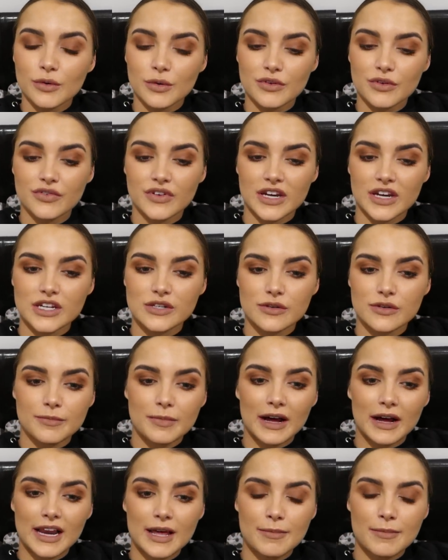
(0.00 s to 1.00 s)
We finished with
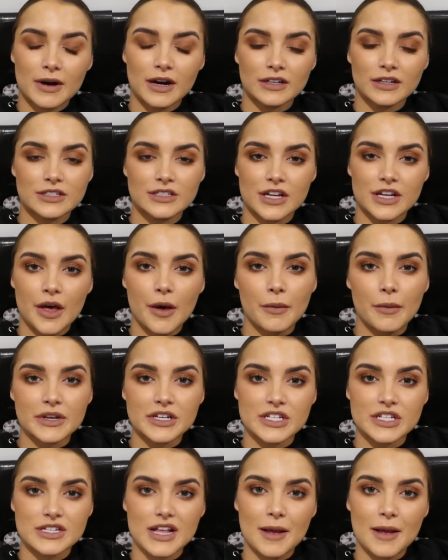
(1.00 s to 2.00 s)
ballet pas de deux,
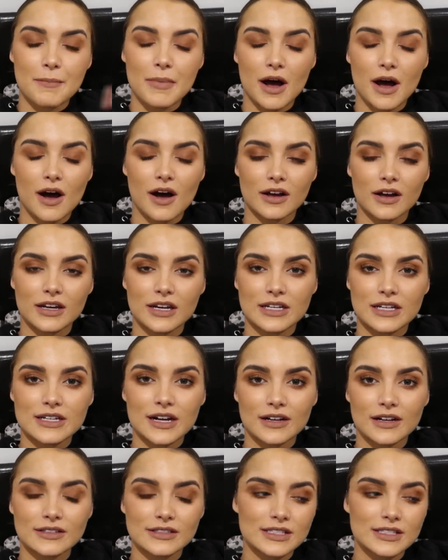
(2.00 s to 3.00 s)
which is like partner
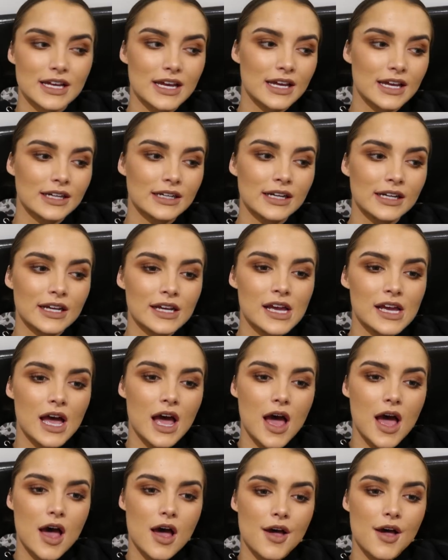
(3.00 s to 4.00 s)
dancing,
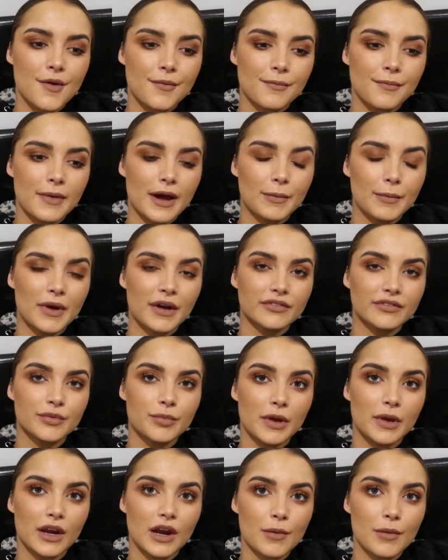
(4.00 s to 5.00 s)
and we have
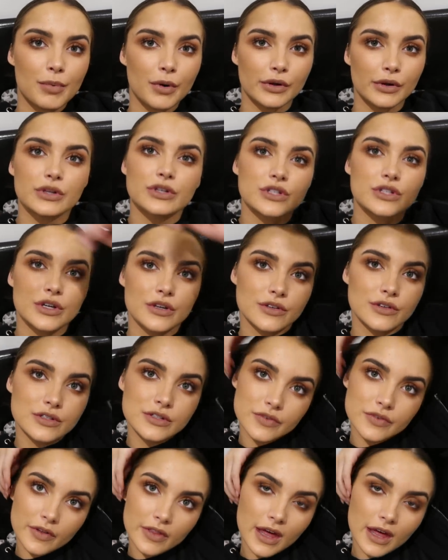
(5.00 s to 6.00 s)
to be in our pointe shoes
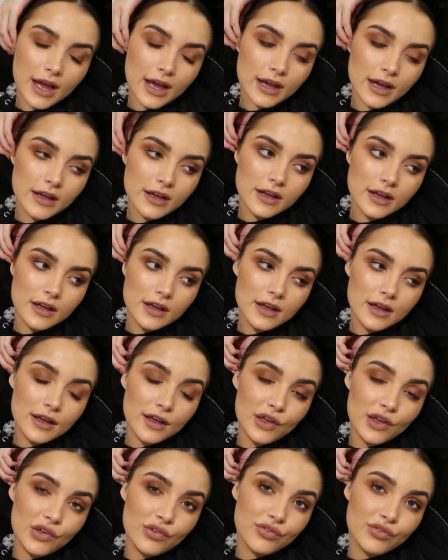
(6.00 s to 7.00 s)
for that,
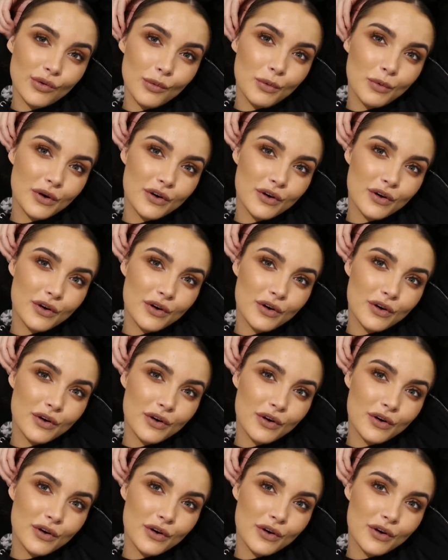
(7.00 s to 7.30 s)
if you're